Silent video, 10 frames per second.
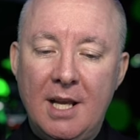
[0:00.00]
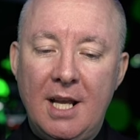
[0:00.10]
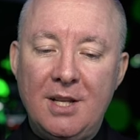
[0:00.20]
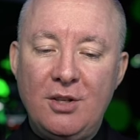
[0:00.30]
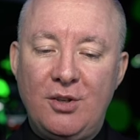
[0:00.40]

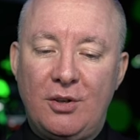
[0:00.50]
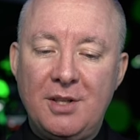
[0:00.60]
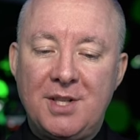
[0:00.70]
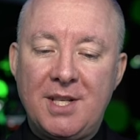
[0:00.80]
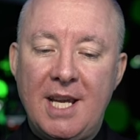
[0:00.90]
And as you
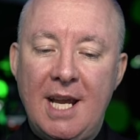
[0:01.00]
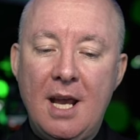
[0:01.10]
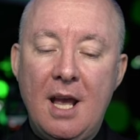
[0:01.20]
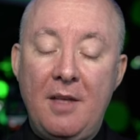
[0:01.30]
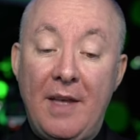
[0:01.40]
can see,
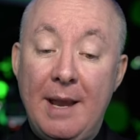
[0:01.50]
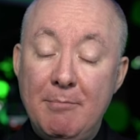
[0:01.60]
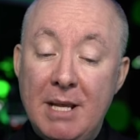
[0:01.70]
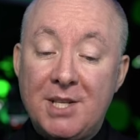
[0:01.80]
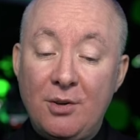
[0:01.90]
they
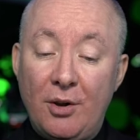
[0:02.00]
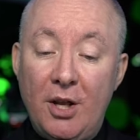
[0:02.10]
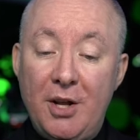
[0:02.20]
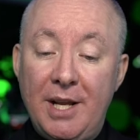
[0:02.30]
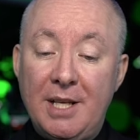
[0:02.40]
missed on
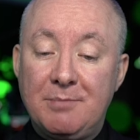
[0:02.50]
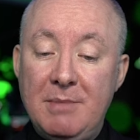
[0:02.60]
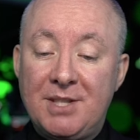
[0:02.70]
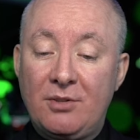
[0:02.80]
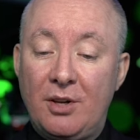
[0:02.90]
earnings,
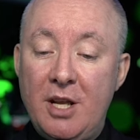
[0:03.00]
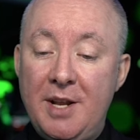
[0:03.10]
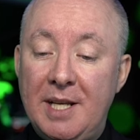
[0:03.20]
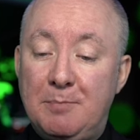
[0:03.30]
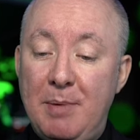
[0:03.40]
beat on
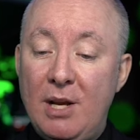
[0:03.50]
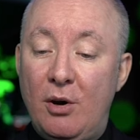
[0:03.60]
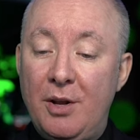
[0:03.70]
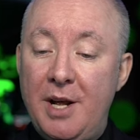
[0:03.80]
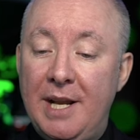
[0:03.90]
earnings,
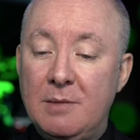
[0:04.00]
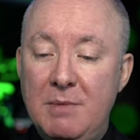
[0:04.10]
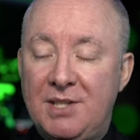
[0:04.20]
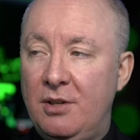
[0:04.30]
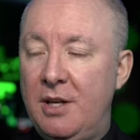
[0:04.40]

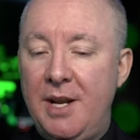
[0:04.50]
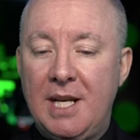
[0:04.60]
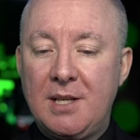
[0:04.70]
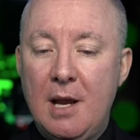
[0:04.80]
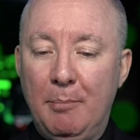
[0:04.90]
missed on
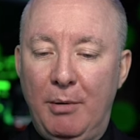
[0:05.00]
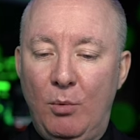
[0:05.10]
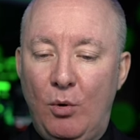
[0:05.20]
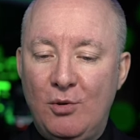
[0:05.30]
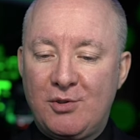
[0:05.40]
earnings.
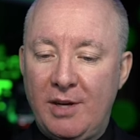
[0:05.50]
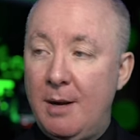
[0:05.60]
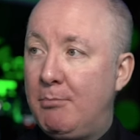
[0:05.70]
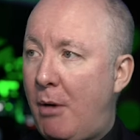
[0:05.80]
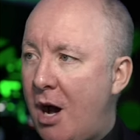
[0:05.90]
But Wall Street
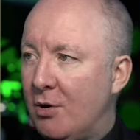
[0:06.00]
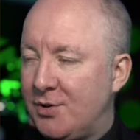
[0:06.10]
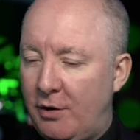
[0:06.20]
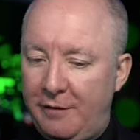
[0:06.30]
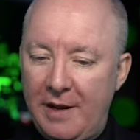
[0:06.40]
are miles
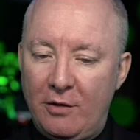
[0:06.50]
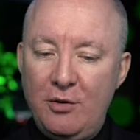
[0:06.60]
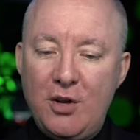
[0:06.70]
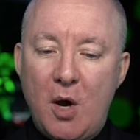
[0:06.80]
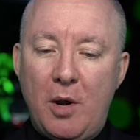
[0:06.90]
off. They've got
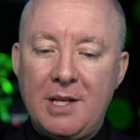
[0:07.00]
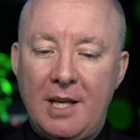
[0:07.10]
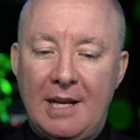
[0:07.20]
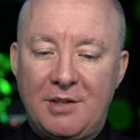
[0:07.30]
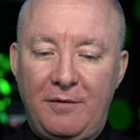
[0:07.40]
no
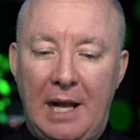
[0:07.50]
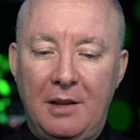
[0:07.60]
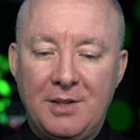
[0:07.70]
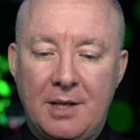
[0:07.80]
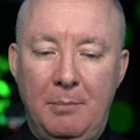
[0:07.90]
idea how to value
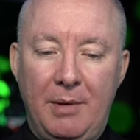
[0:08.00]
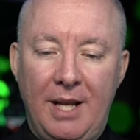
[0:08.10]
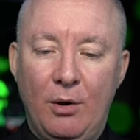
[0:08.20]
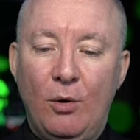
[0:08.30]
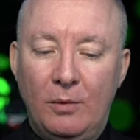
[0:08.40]
this company
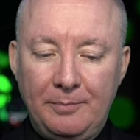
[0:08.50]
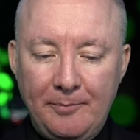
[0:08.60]
at all.